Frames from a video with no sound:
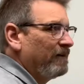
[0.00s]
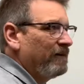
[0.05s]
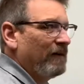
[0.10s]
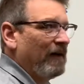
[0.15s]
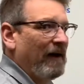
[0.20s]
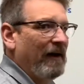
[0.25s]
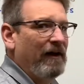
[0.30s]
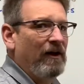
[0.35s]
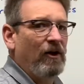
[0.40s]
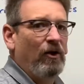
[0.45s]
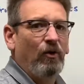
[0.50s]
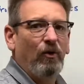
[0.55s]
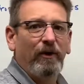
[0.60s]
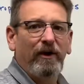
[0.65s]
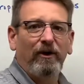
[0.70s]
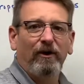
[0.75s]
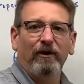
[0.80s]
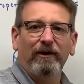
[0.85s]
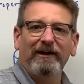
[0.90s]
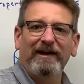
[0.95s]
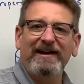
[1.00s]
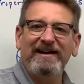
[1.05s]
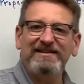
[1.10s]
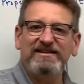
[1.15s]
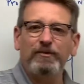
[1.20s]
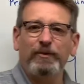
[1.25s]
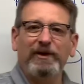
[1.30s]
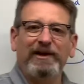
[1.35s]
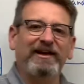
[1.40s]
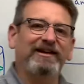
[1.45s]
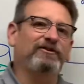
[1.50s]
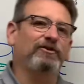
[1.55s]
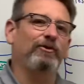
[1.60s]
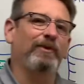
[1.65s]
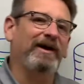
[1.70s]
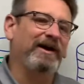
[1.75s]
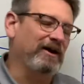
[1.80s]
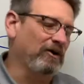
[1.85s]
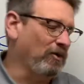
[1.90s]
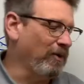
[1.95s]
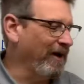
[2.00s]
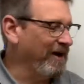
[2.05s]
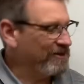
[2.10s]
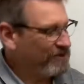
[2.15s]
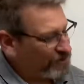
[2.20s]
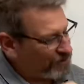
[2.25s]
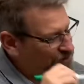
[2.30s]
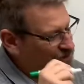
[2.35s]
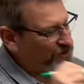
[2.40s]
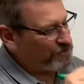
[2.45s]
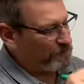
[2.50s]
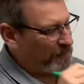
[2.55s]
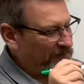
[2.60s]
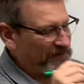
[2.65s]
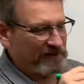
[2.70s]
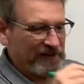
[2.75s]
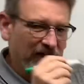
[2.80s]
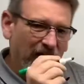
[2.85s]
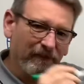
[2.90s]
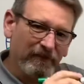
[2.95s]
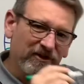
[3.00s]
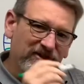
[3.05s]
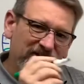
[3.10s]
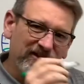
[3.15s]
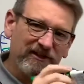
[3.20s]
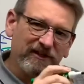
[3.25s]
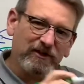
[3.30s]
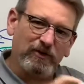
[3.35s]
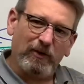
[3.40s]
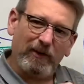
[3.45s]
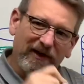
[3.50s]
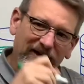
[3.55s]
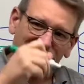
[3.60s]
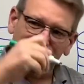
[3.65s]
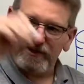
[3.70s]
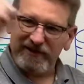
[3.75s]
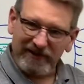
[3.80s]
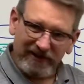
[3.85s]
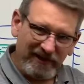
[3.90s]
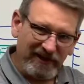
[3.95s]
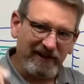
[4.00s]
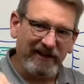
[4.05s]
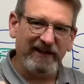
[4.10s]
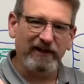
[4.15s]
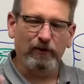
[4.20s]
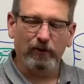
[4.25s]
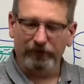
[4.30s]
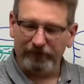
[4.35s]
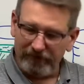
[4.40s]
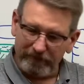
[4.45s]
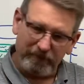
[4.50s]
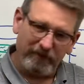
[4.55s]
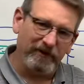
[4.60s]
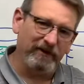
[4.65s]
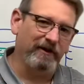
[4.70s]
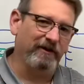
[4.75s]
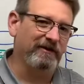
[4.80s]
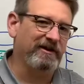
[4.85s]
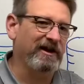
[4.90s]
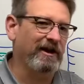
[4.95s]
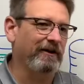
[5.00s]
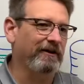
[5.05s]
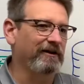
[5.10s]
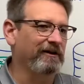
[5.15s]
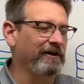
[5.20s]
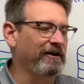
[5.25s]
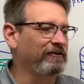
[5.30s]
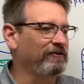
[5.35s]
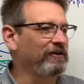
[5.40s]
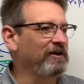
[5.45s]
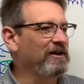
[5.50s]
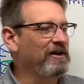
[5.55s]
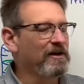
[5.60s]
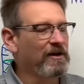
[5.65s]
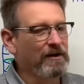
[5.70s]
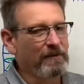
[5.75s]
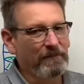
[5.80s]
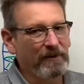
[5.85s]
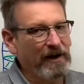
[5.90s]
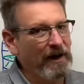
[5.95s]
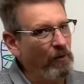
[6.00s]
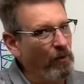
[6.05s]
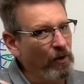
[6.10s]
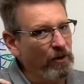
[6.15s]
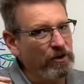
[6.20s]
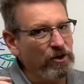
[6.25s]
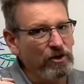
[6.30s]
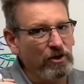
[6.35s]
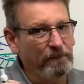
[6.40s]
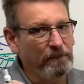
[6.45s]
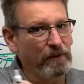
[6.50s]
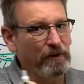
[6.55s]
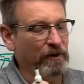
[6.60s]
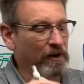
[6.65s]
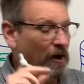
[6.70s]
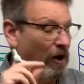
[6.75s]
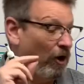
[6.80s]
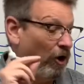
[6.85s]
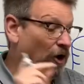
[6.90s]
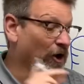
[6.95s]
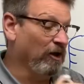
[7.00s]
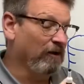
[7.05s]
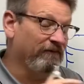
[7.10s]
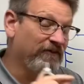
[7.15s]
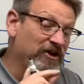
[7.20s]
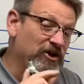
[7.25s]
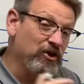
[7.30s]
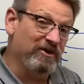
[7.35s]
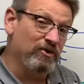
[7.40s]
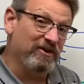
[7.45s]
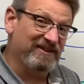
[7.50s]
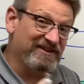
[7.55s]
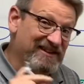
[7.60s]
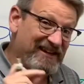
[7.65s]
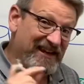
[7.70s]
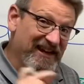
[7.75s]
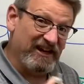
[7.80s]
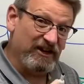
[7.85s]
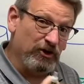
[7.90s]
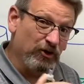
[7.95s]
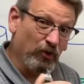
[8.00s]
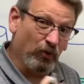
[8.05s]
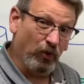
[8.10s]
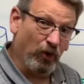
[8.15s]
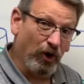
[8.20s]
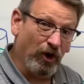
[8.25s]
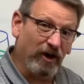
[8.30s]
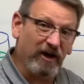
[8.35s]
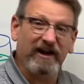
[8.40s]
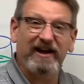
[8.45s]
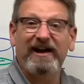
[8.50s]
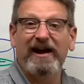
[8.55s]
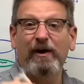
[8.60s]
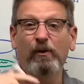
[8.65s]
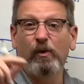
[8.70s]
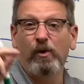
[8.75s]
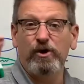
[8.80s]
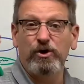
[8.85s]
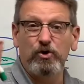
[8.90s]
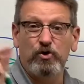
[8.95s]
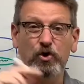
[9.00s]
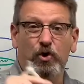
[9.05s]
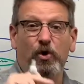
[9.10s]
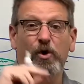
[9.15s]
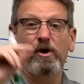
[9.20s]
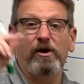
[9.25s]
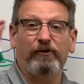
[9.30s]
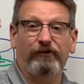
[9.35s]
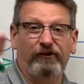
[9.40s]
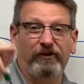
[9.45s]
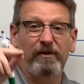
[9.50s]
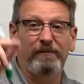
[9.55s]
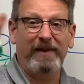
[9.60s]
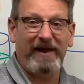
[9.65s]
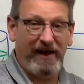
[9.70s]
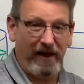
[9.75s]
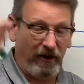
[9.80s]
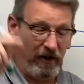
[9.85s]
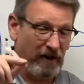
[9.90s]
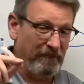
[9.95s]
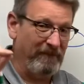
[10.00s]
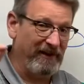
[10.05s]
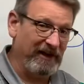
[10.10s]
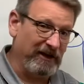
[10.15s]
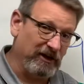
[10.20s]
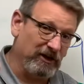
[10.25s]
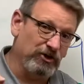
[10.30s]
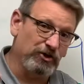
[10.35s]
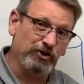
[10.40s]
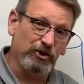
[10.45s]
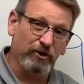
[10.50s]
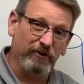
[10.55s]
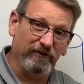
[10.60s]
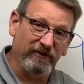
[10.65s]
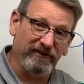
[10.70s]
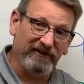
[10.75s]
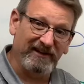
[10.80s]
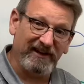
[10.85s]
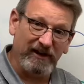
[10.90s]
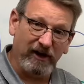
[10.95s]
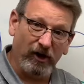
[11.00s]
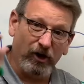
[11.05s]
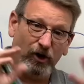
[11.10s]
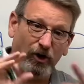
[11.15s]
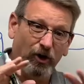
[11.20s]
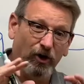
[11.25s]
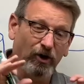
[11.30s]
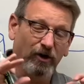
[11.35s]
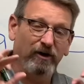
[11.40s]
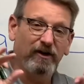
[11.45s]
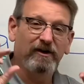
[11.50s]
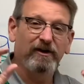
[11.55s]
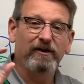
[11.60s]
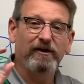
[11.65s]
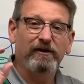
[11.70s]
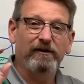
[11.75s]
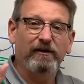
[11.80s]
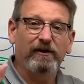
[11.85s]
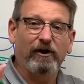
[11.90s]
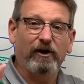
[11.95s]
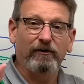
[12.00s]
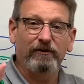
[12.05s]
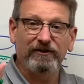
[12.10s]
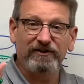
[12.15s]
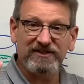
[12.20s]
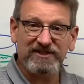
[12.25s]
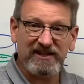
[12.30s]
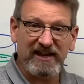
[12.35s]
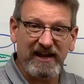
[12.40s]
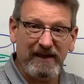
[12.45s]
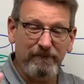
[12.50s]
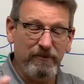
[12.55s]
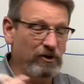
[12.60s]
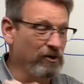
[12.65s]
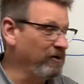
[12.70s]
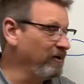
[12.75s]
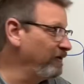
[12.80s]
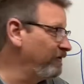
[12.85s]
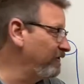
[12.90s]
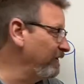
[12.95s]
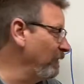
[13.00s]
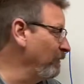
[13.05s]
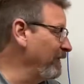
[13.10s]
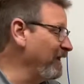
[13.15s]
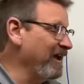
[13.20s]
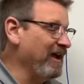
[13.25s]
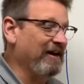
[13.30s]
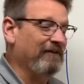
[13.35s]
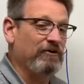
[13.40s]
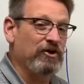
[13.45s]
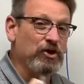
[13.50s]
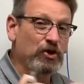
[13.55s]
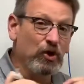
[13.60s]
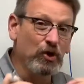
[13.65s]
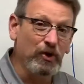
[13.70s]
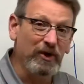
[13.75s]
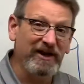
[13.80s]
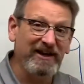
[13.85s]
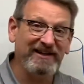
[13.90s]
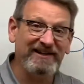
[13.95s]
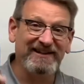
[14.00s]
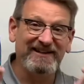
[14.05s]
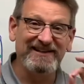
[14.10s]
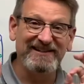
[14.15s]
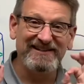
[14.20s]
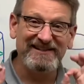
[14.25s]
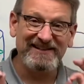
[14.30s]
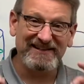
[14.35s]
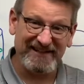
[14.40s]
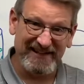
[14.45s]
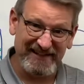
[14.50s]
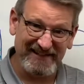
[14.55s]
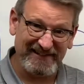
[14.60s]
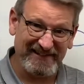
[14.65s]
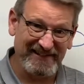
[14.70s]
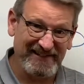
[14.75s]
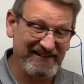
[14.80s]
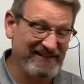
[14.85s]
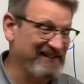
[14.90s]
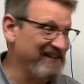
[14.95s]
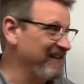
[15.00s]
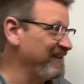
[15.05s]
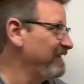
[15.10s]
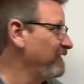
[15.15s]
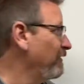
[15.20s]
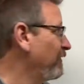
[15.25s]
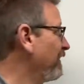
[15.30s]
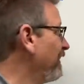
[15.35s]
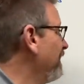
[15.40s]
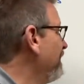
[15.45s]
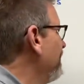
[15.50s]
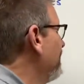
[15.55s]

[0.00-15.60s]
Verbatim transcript: I know we're all lazy. We like to write equations. Just put the numbers in the equation and then hit equals and put it in our calculators. But I want you to put all of the units in your work and I want you crossing them out and making sure that they all are the same units and we have unit consistency, okay?